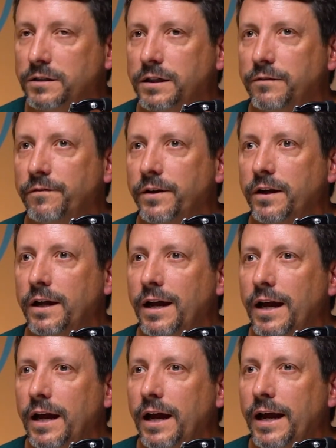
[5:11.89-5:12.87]
And
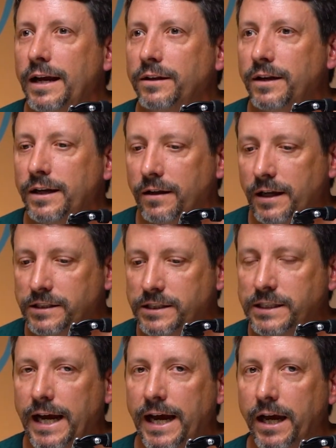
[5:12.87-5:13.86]
it's
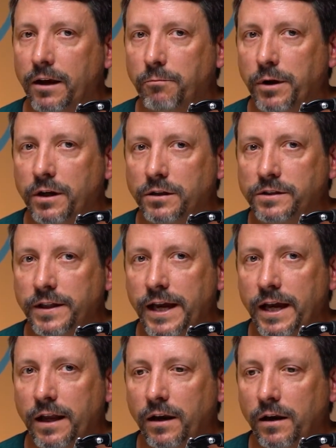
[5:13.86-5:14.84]
sad because
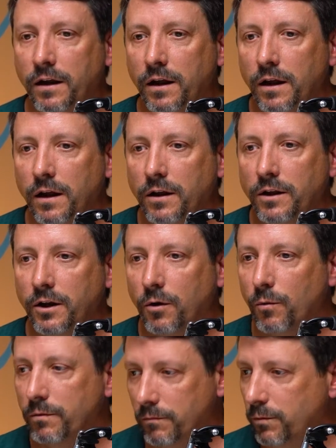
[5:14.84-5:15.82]
then,
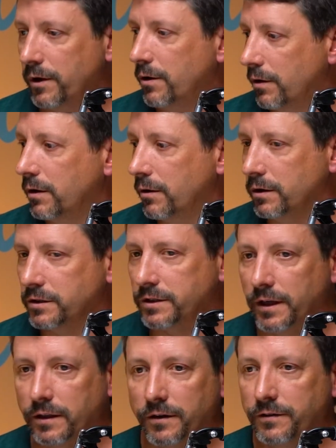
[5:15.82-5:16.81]
you always say
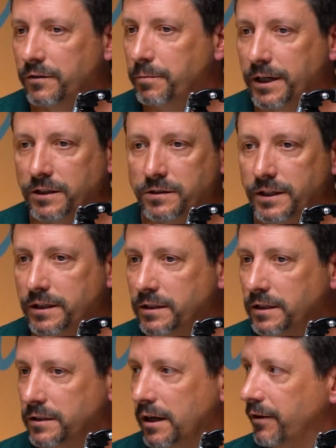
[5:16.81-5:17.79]
this, you're spending 60,
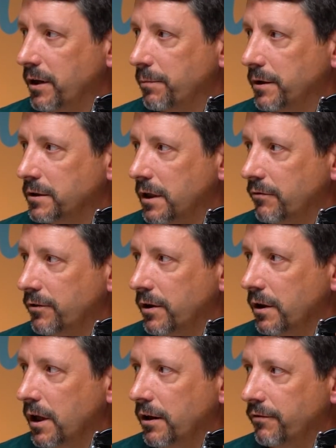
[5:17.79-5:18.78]
70% of your
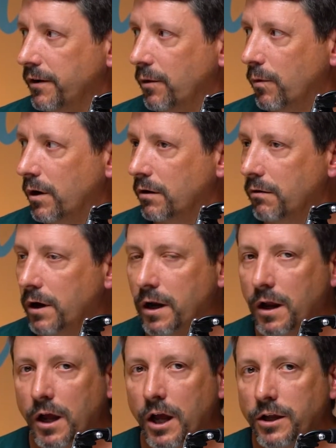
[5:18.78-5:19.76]
life at work, right?
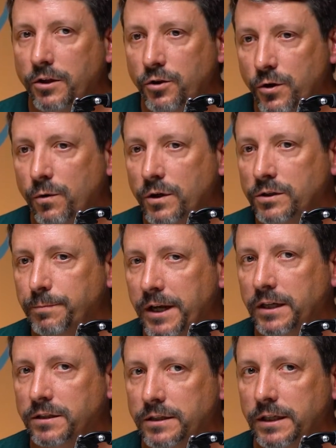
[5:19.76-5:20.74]
You are
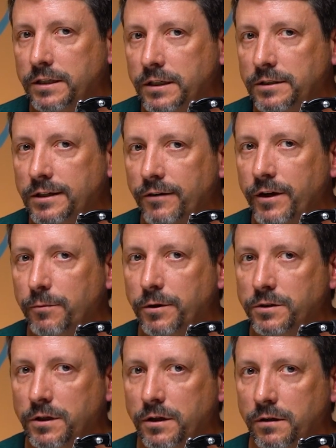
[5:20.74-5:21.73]
spending 60,
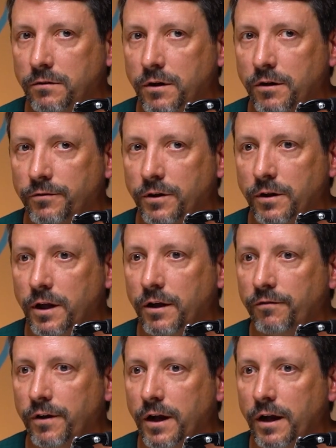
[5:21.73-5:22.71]
70% of your life
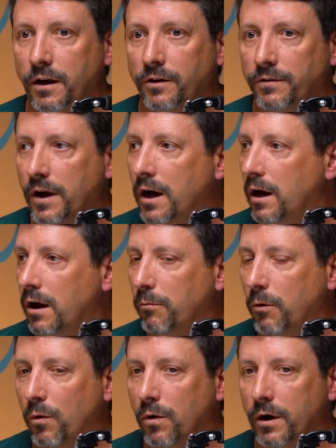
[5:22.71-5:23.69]
at a job
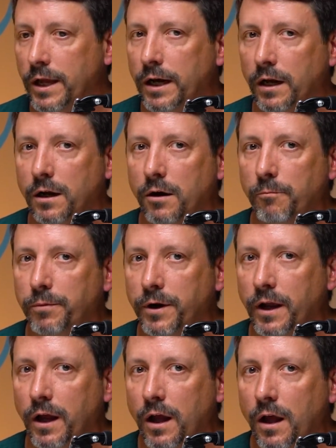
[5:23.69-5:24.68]
or in a
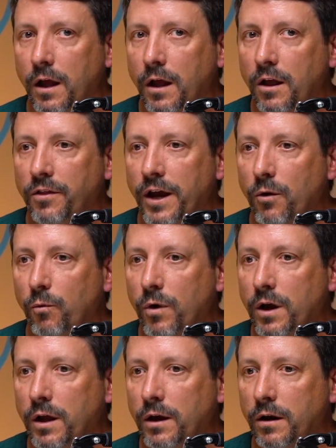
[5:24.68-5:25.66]
company that
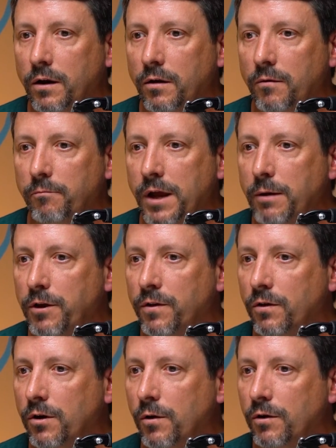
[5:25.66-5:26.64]
when maybe they'll
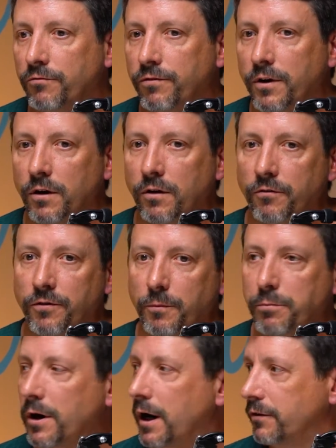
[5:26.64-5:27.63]
go in front of the
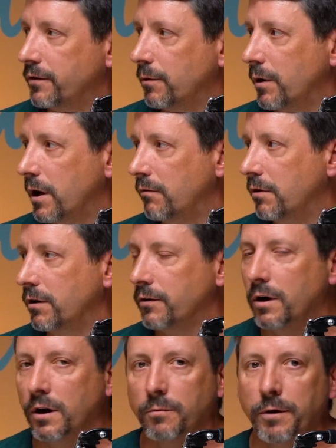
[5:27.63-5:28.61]
press or whatever and
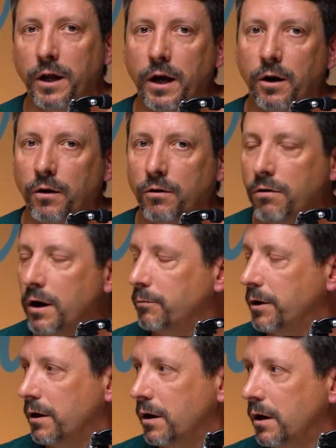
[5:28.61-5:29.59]
talk about how
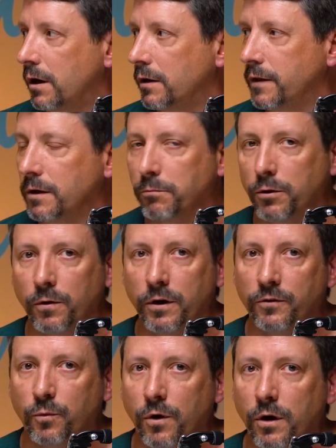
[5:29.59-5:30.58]
incredibly hard the
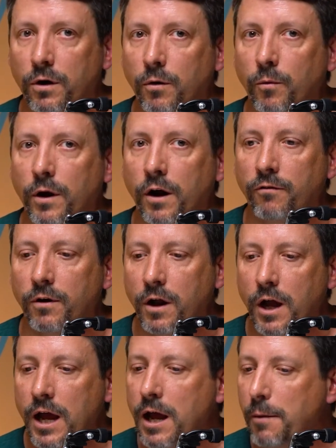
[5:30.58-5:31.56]
employees work or whatever.
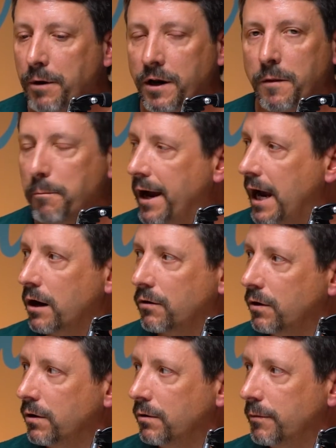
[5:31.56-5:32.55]
But in the back
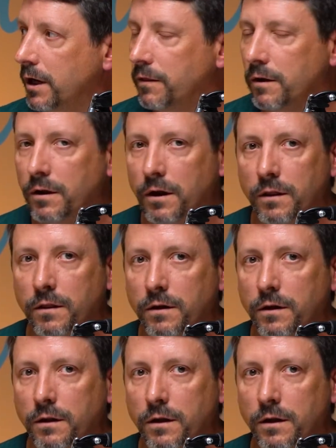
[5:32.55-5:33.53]
room, in
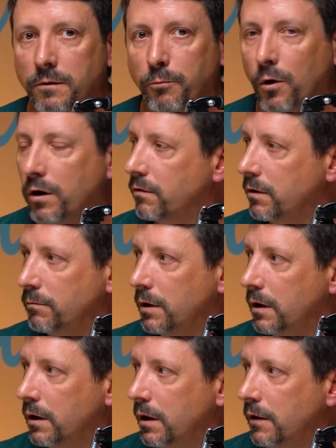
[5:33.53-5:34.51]
the boardroom,
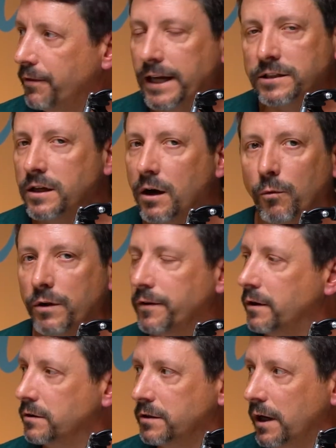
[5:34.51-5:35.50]
that's not what
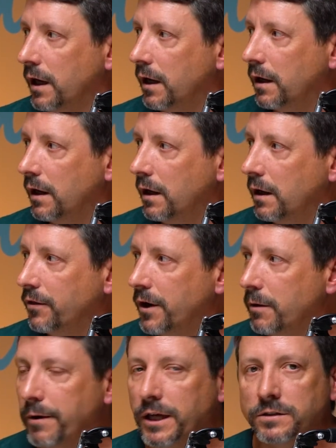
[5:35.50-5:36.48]
they're saying. They're
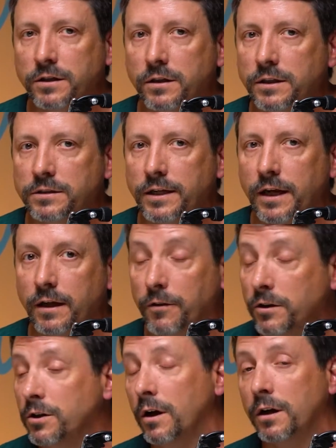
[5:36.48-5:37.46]
basically saying, they're
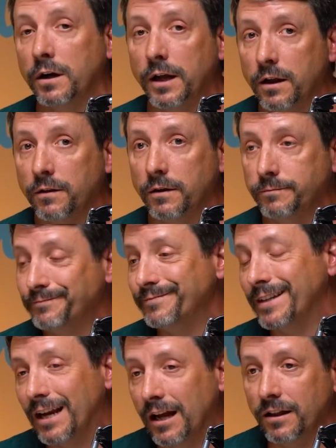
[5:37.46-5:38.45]
talking out of
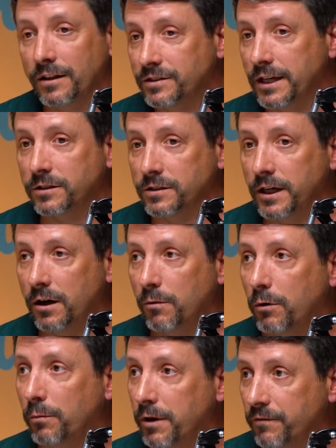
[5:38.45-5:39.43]
it sounds
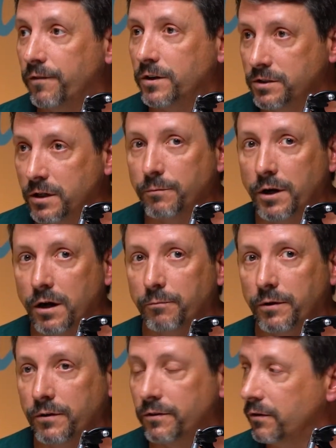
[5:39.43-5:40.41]
terrible, but for some
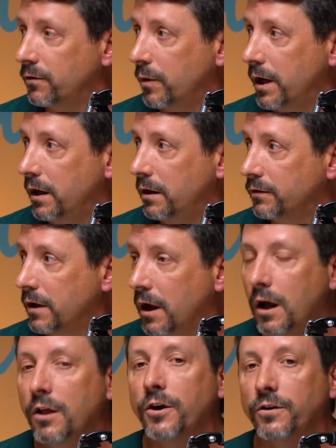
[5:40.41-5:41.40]
companies, this is the way it is.
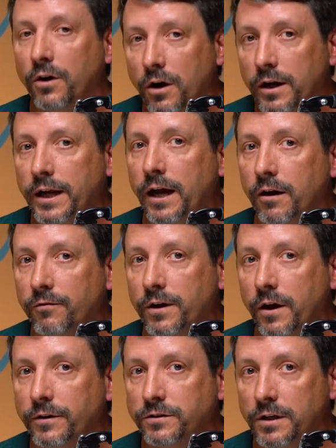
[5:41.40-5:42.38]
They're talking out of the
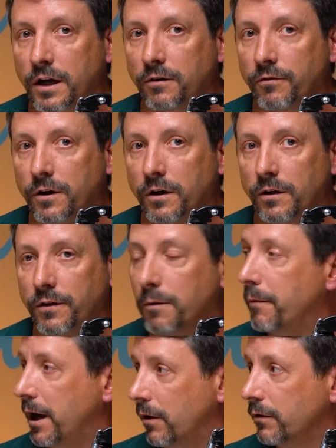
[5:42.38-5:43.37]
other side of their
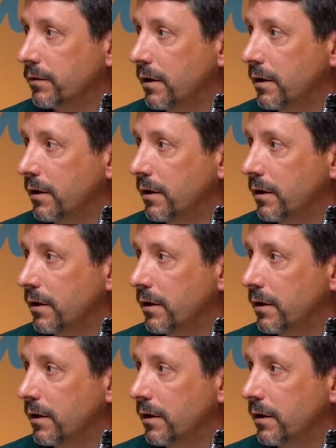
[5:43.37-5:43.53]
mouths.